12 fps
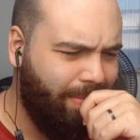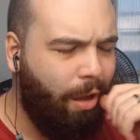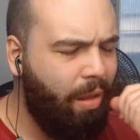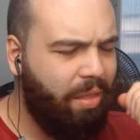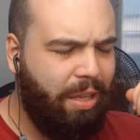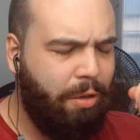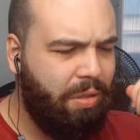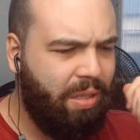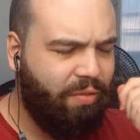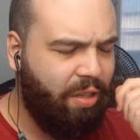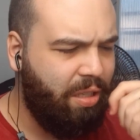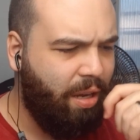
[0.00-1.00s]
All the use
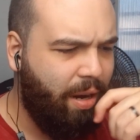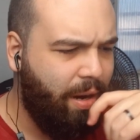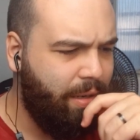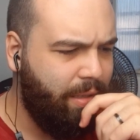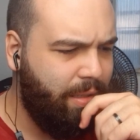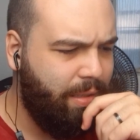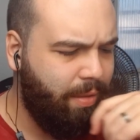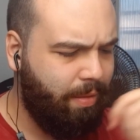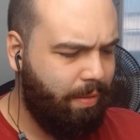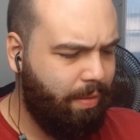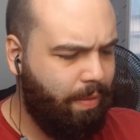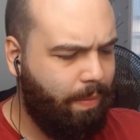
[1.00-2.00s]
of guitars.
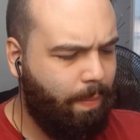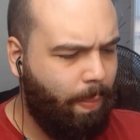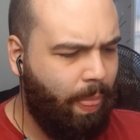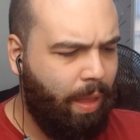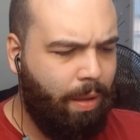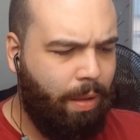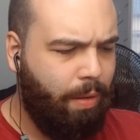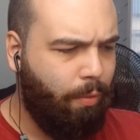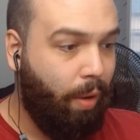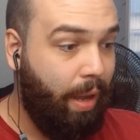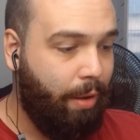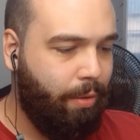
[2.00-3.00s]

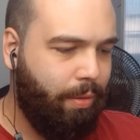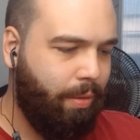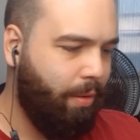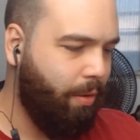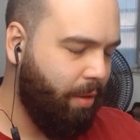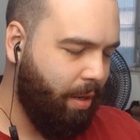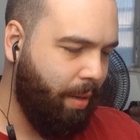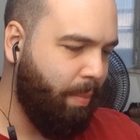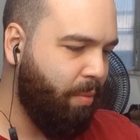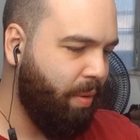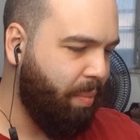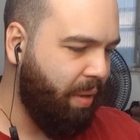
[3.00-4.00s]
Wow. Hold on, I'm
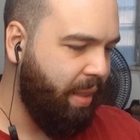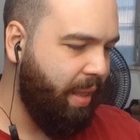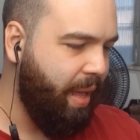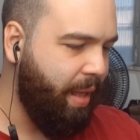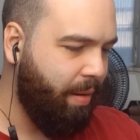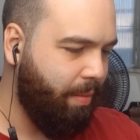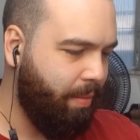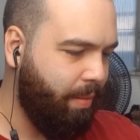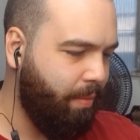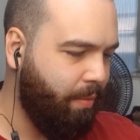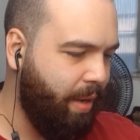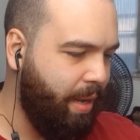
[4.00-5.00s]
gonna replay that.
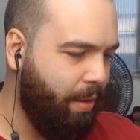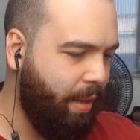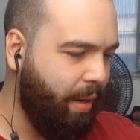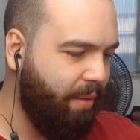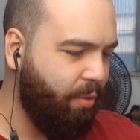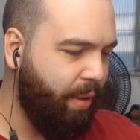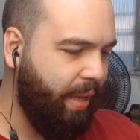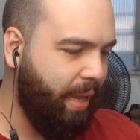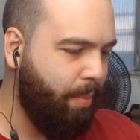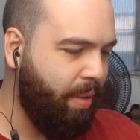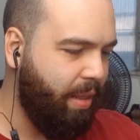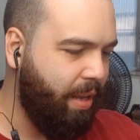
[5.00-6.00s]
Wow, I love the way he
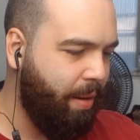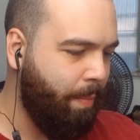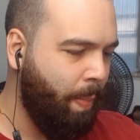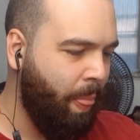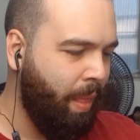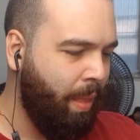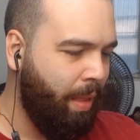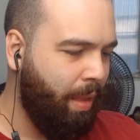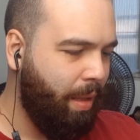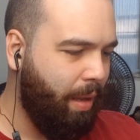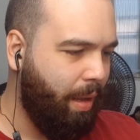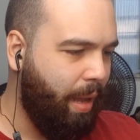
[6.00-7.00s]
came in there.
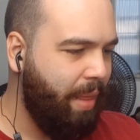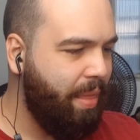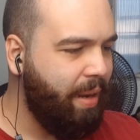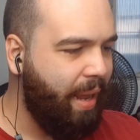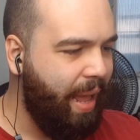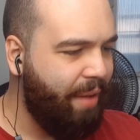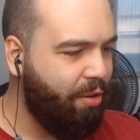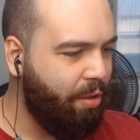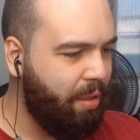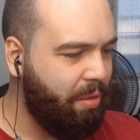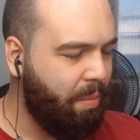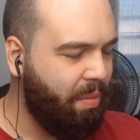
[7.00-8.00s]
I think I have heard
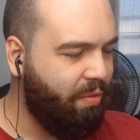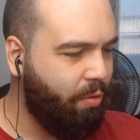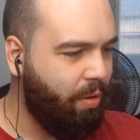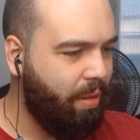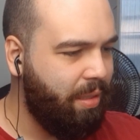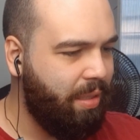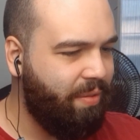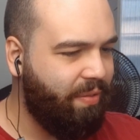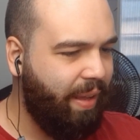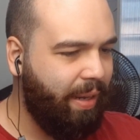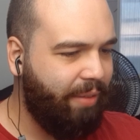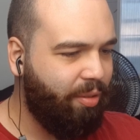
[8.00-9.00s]
this one before. This is
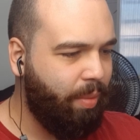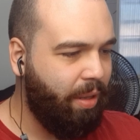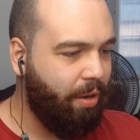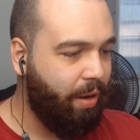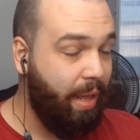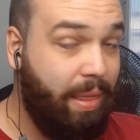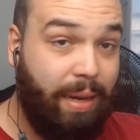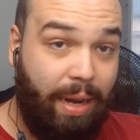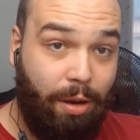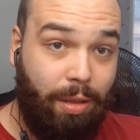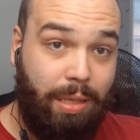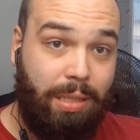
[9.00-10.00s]
vaguely familiar. I think I
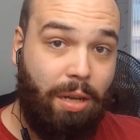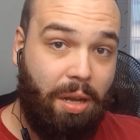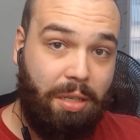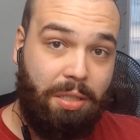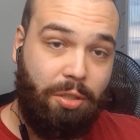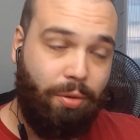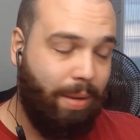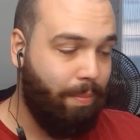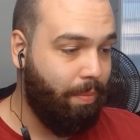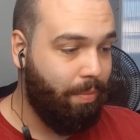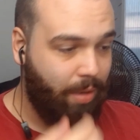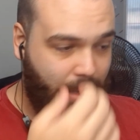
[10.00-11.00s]
heard this on a
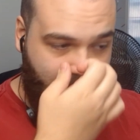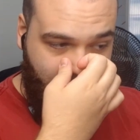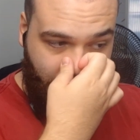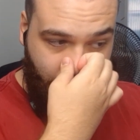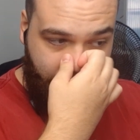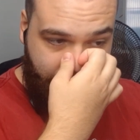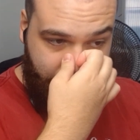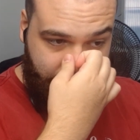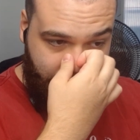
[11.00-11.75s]
stream. I think you guys